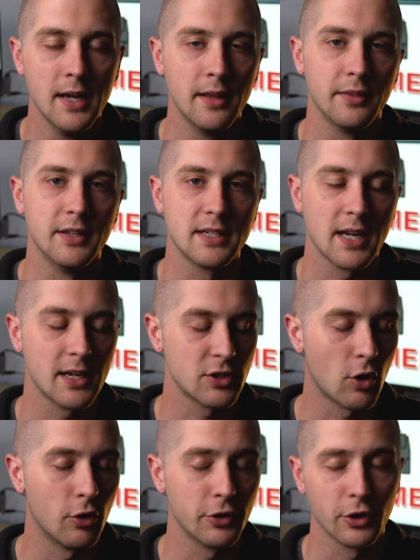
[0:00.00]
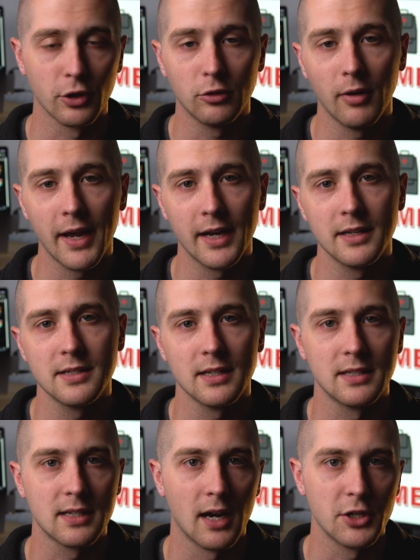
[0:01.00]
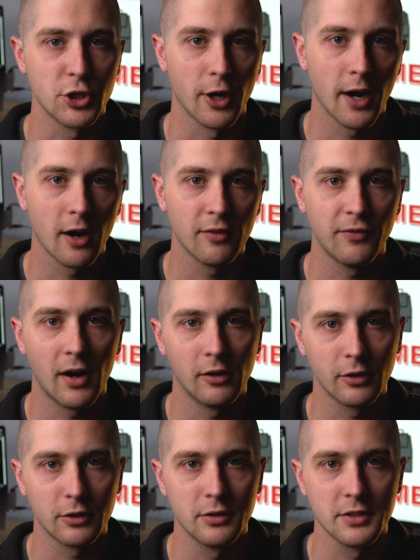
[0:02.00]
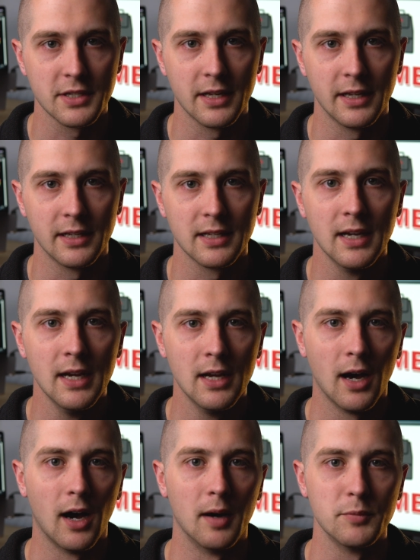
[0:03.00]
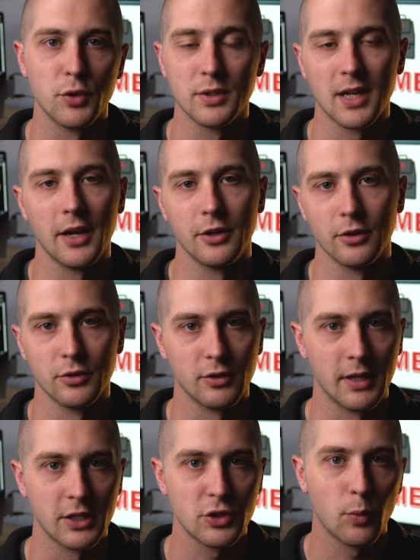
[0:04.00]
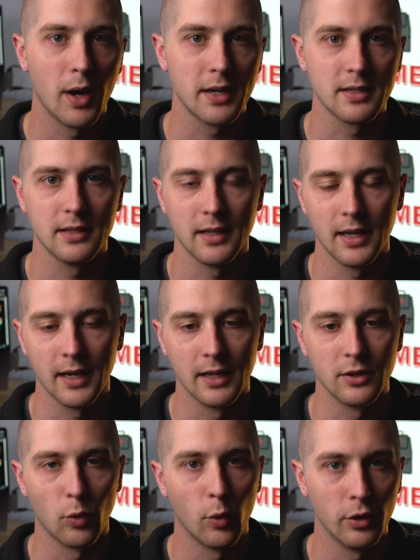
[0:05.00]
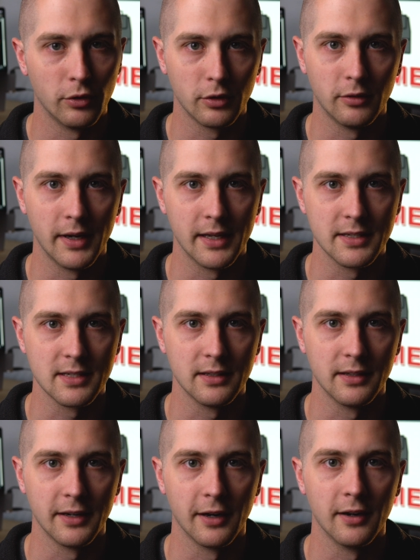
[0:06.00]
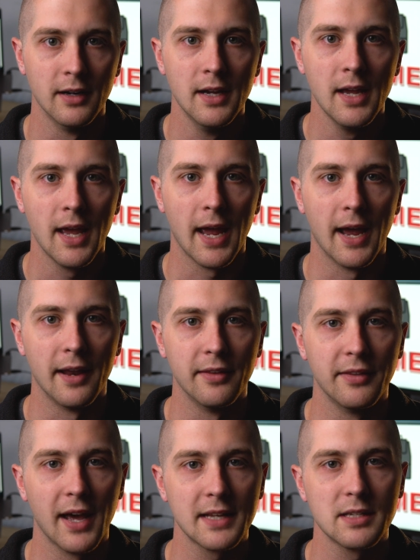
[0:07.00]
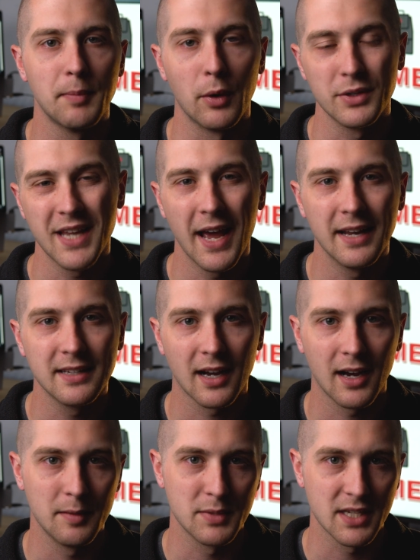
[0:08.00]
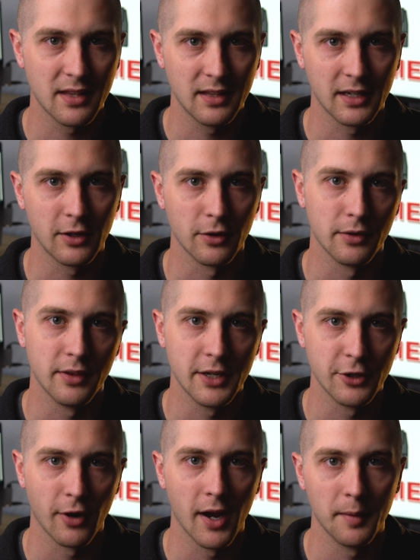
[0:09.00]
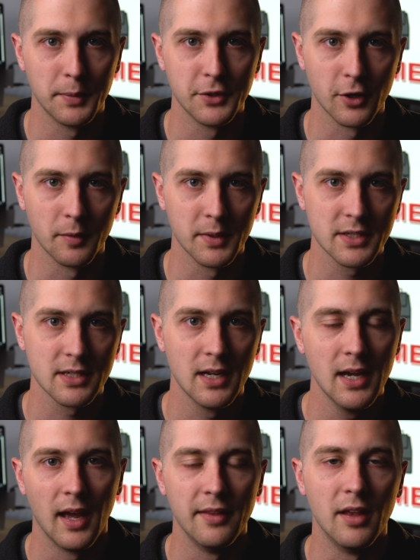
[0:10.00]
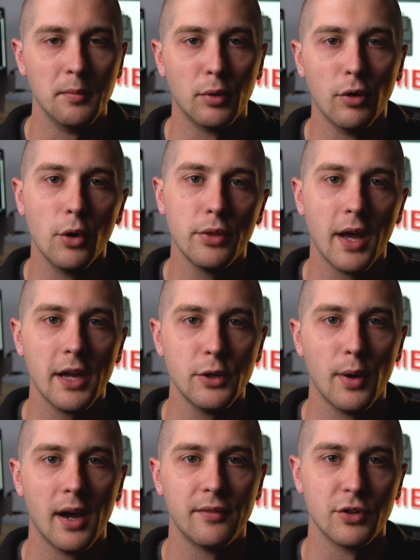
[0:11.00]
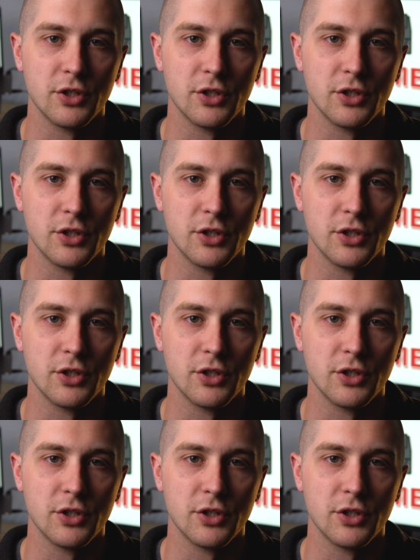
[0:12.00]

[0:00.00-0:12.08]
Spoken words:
This has all your glands, it's got your hair follicles in it, so it's got your like sweat and oil glands in there, and that's about 10 times thicker than your epidermis. And then below that you have your